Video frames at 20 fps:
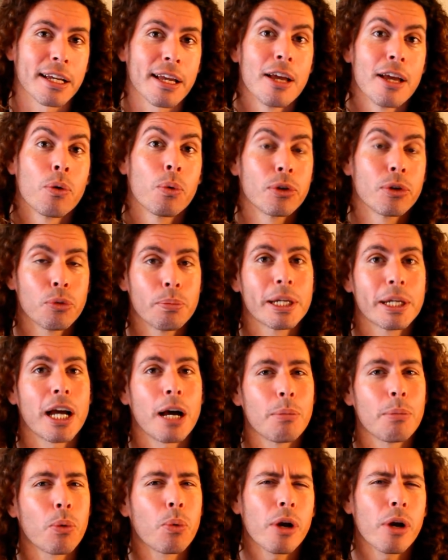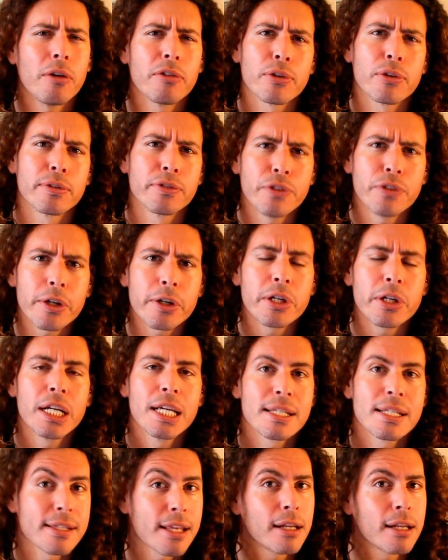When you become aware of your fear,
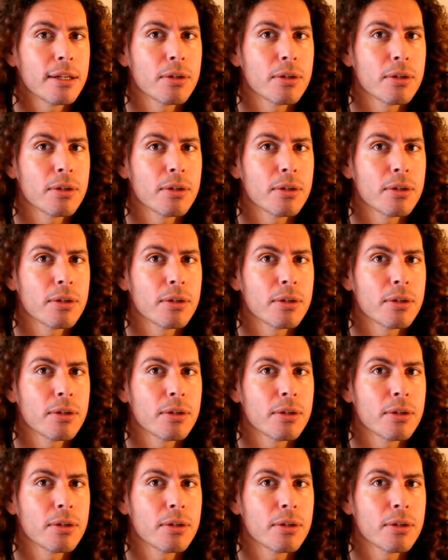suddenly you